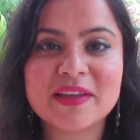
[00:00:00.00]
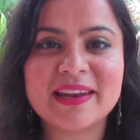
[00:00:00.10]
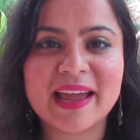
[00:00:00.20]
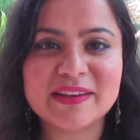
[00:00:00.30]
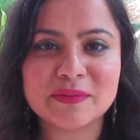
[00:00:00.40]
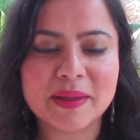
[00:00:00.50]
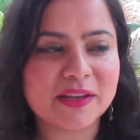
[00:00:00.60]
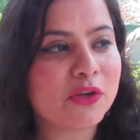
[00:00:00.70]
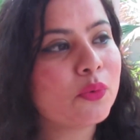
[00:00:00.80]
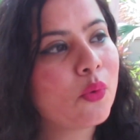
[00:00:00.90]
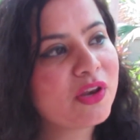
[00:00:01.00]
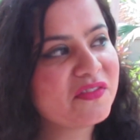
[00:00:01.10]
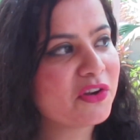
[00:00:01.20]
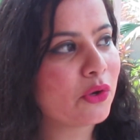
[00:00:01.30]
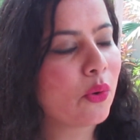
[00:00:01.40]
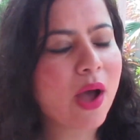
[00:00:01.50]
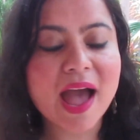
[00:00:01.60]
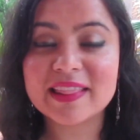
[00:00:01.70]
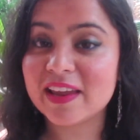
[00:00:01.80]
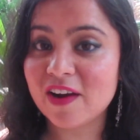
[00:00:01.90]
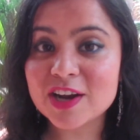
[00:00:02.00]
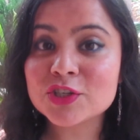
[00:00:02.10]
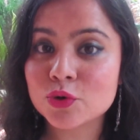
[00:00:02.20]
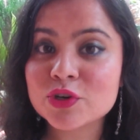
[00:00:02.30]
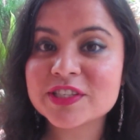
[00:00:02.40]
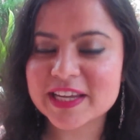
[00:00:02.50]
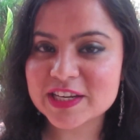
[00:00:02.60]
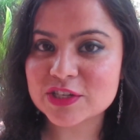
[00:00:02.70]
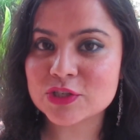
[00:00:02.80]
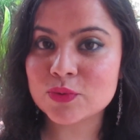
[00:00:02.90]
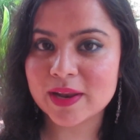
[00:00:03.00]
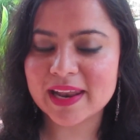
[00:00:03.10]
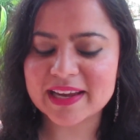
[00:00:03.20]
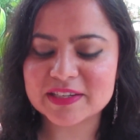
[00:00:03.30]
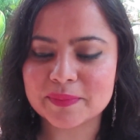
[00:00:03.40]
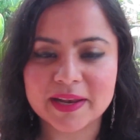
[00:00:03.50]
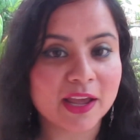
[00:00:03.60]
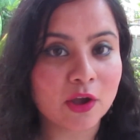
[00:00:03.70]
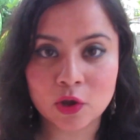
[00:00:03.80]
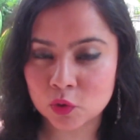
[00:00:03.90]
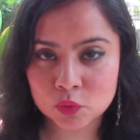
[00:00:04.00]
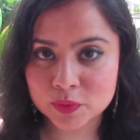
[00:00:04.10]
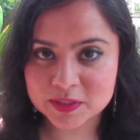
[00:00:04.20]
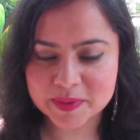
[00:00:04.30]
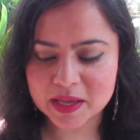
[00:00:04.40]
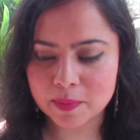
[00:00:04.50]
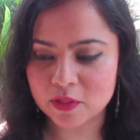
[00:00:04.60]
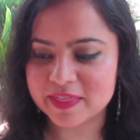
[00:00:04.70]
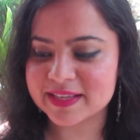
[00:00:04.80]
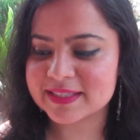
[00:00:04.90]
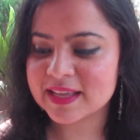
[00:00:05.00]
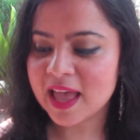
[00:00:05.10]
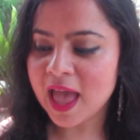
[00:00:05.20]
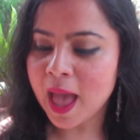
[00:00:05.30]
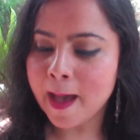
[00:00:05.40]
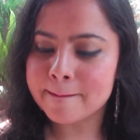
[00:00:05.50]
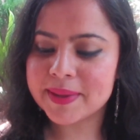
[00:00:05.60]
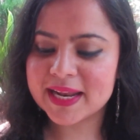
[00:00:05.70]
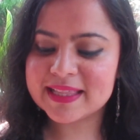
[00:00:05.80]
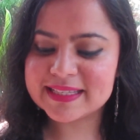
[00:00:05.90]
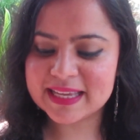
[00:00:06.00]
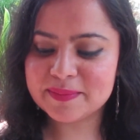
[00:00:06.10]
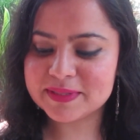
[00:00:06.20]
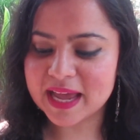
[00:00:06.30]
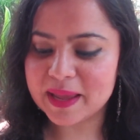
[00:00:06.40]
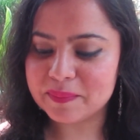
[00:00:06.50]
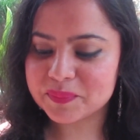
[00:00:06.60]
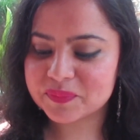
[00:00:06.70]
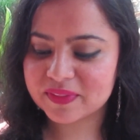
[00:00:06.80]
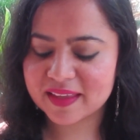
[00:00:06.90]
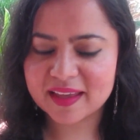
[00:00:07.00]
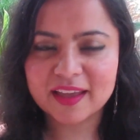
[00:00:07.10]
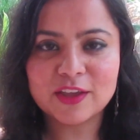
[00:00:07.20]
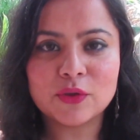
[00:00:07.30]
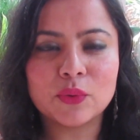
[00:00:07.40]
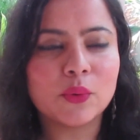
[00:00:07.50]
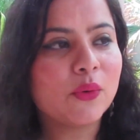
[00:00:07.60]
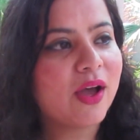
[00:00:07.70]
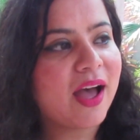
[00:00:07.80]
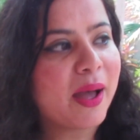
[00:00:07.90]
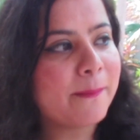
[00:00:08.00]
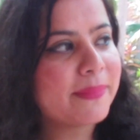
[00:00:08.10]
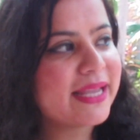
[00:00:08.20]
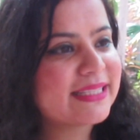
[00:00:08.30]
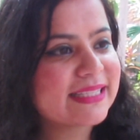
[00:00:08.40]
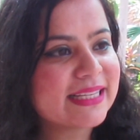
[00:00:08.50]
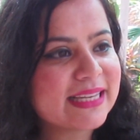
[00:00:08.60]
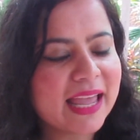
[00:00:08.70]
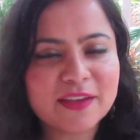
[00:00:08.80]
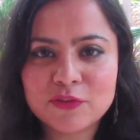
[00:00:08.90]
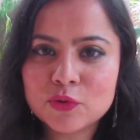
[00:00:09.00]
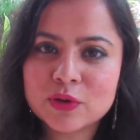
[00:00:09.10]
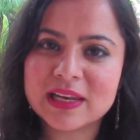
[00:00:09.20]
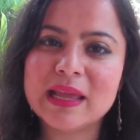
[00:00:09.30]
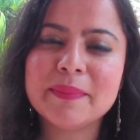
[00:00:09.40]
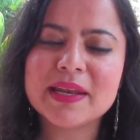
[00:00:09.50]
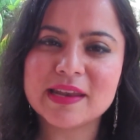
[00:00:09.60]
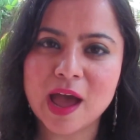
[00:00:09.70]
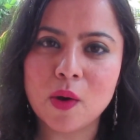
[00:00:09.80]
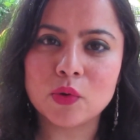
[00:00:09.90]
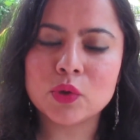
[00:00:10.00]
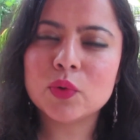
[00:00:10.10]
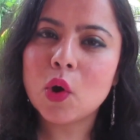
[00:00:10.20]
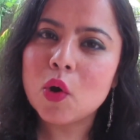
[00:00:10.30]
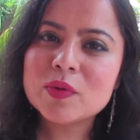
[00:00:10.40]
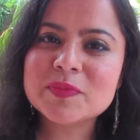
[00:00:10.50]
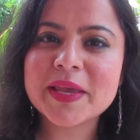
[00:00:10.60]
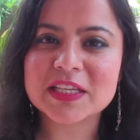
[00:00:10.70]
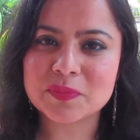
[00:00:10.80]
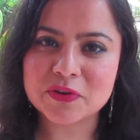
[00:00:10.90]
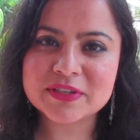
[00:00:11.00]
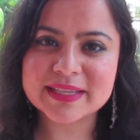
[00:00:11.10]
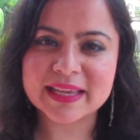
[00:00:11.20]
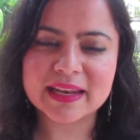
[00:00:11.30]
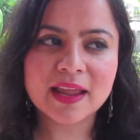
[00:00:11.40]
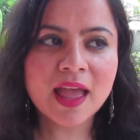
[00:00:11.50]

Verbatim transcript: enlightenment. And you won't even know, there are sure stages to enlightenment. I, I always speak about this. But at the same time, you know, um, it's it's like if you claim it now, you will always be experiencing it.